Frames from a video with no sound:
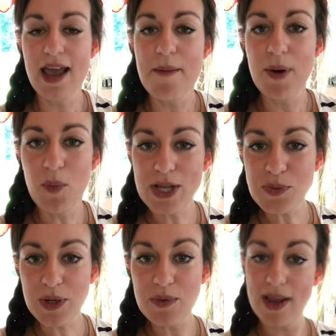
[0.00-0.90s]
but once
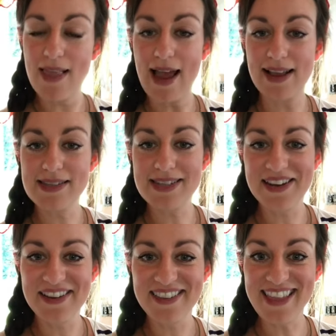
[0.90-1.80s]
we realized
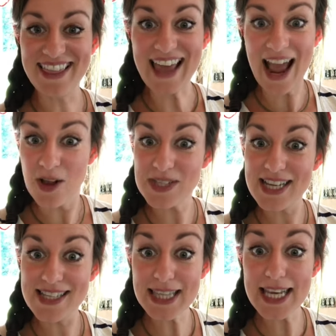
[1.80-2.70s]
that the house
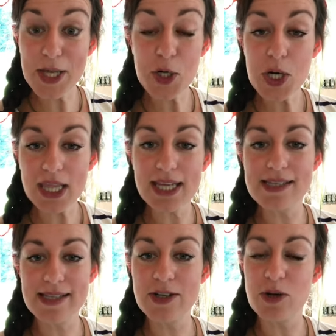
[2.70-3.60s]
is literally
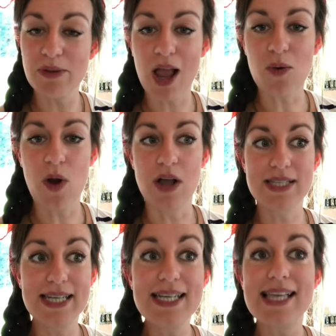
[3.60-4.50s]
cinder block walls.
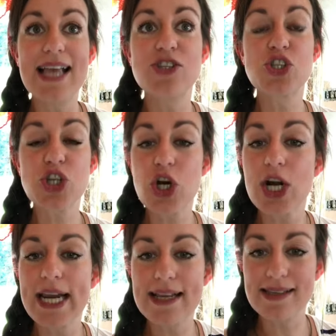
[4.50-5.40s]
It is as
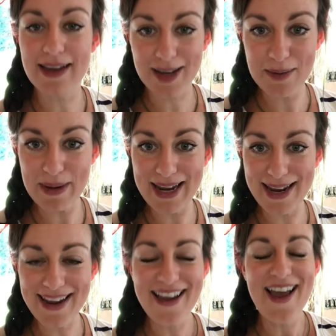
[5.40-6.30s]
sturdy as it could be.